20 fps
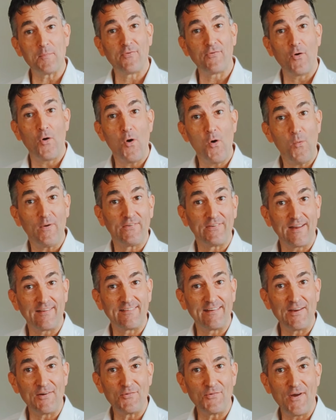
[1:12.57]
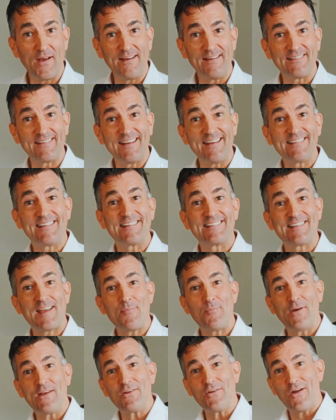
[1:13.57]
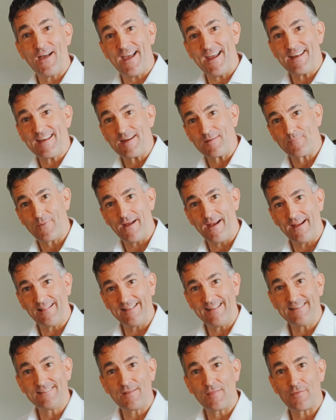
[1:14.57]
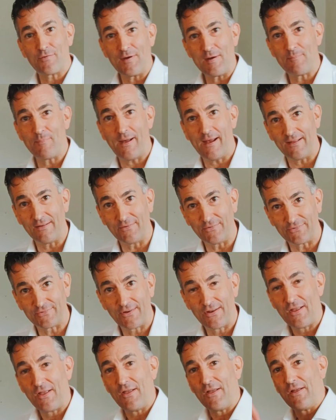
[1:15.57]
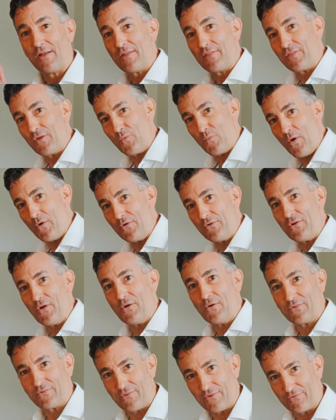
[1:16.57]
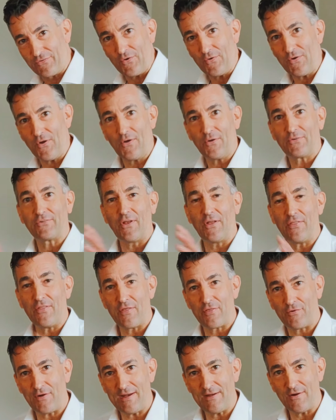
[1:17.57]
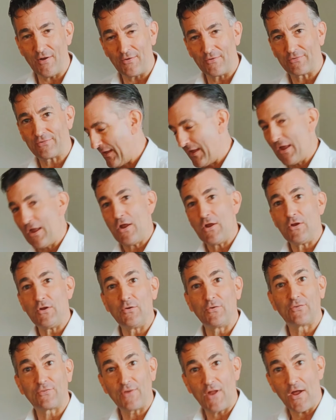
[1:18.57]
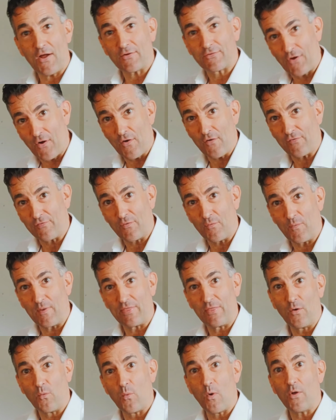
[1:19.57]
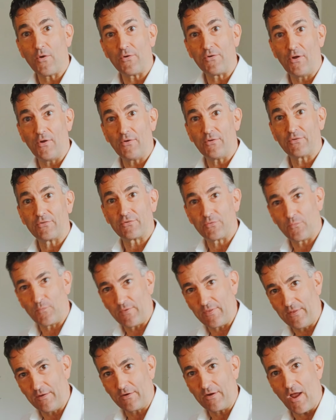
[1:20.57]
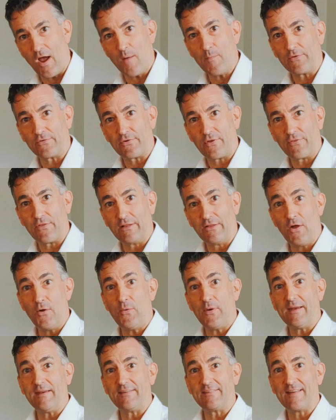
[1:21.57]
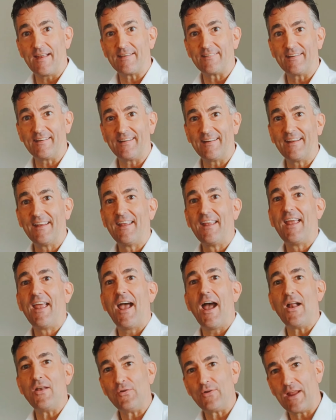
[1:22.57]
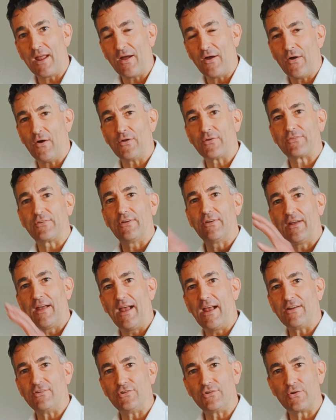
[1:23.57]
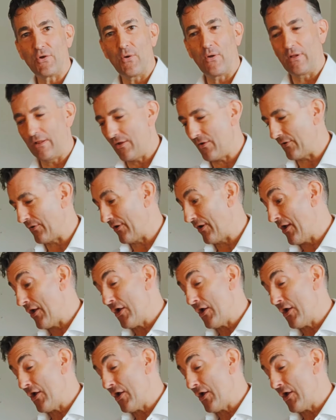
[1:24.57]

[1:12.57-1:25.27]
for always getting it right is to separate your ironing pile into 3 piles. The 1 dots, the 2 dots, and the 3 dots. You start off with the 1 dots, with the garments on the low heat setting, and you get hotter as you go along.